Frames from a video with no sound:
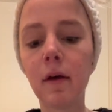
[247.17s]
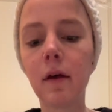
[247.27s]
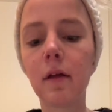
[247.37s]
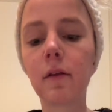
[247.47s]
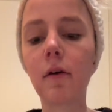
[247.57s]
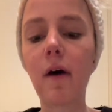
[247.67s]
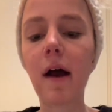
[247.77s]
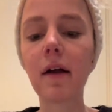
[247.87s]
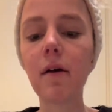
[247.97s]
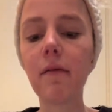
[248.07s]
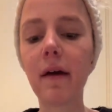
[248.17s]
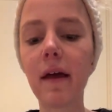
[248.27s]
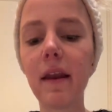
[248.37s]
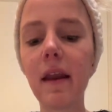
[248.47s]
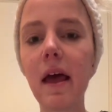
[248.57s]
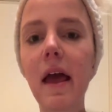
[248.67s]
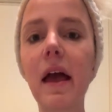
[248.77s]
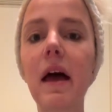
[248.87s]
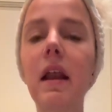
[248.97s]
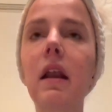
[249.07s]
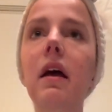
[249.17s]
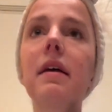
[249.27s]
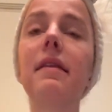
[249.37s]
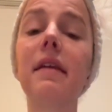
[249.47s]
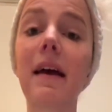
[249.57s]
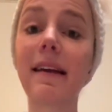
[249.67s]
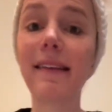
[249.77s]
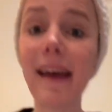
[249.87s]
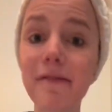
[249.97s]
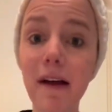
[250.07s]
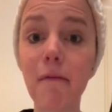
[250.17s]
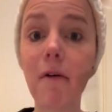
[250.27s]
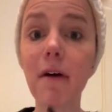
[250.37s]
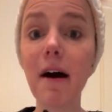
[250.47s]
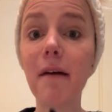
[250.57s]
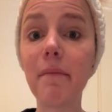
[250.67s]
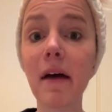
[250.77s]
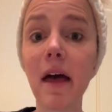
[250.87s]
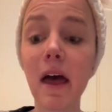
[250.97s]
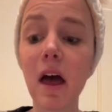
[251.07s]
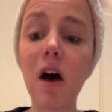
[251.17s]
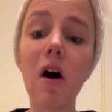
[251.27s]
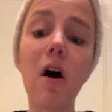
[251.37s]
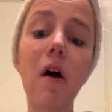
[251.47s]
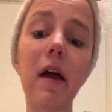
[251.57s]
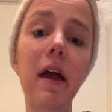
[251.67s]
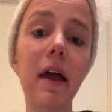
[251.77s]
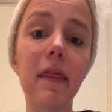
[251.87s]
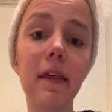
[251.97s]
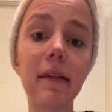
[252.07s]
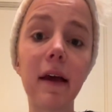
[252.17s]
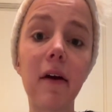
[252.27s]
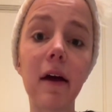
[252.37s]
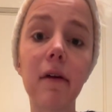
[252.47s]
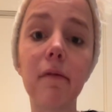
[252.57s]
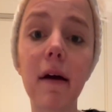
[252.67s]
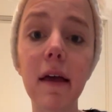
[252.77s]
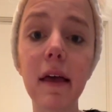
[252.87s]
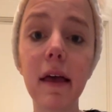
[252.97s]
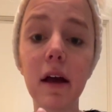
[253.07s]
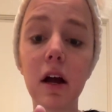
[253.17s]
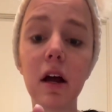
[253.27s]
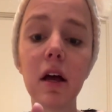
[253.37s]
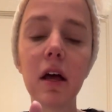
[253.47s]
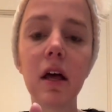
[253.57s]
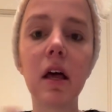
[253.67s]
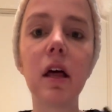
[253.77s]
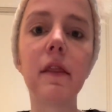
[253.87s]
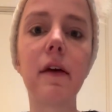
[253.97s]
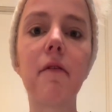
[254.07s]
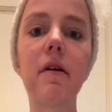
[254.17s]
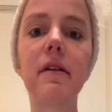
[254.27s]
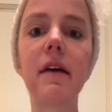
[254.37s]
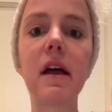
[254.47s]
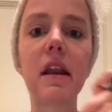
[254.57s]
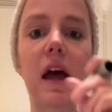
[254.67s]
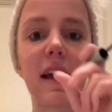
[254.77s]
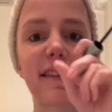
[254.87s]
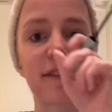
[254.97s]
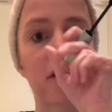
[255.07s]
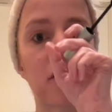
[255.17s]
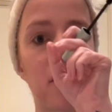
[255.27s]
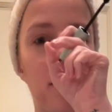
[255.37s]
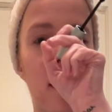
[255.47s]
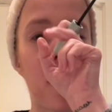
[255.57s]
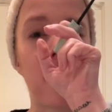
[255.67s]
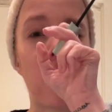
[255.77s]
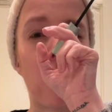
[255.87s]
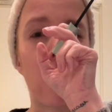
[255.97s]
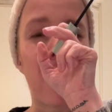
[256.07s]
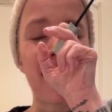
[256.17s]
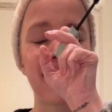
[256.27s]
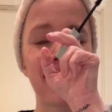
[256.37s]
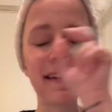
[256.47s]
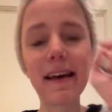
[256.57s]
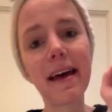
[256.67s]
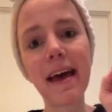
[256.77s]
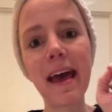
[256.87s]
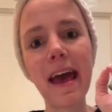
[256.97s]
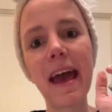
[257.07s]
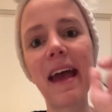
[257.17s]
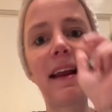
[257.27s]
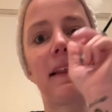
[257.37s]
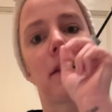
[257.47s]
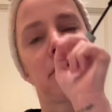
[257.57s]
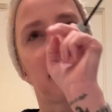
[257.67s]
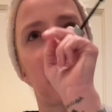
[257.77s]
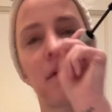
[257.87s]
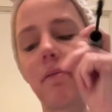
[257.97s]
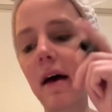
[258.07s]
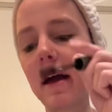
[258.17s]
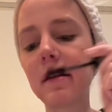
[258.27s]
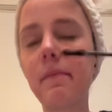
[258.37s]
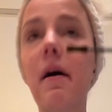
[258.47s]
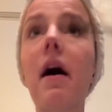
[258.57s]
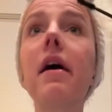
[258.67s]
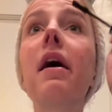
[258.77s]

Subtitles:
So I go in, and because the next day when I woke up, in this area right here, there was a nice circle of white and a little tiny black spot.